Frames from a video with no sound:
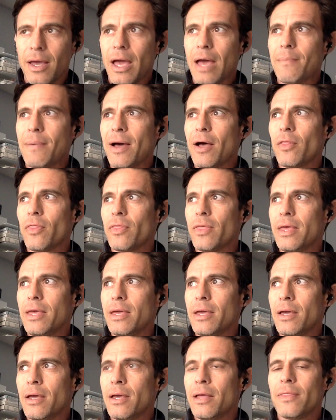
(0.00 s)
about
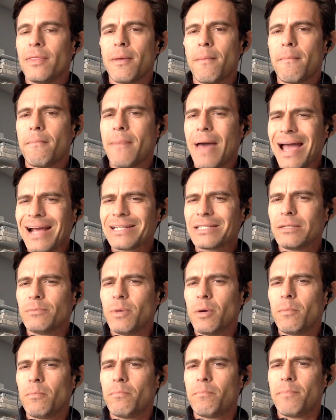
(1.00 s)
the the
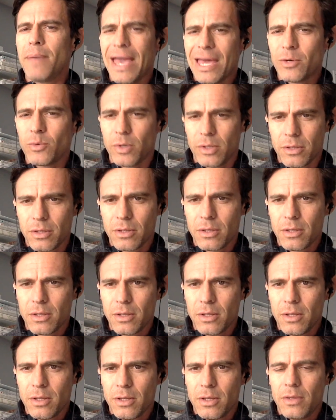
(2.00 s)
maximum bandwidth,
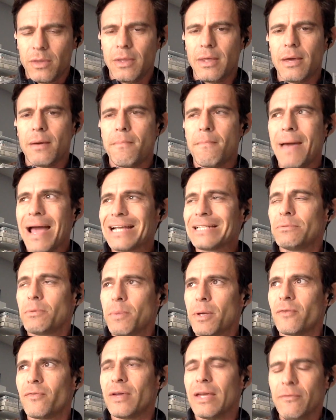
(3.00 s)
the uh, maximum
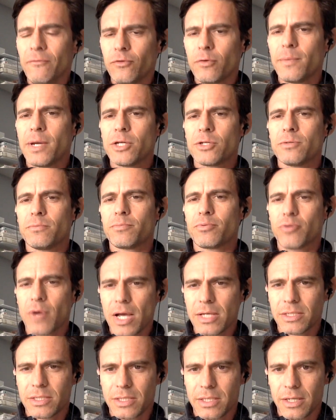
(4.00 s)
amount of information
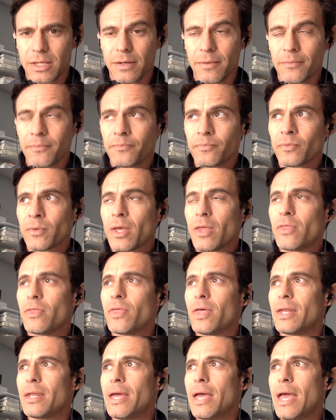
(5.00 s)
processing
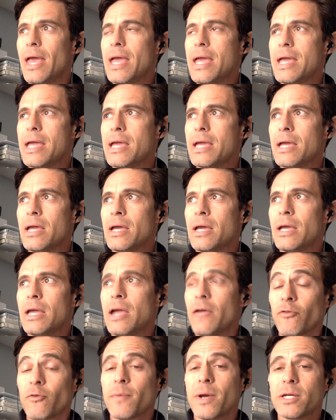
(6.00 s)
that a
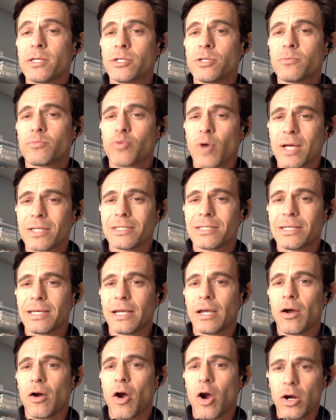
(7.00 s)
information
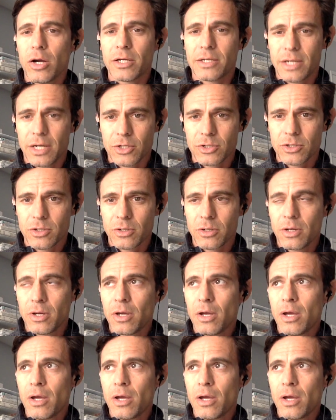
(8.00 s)
processing architecture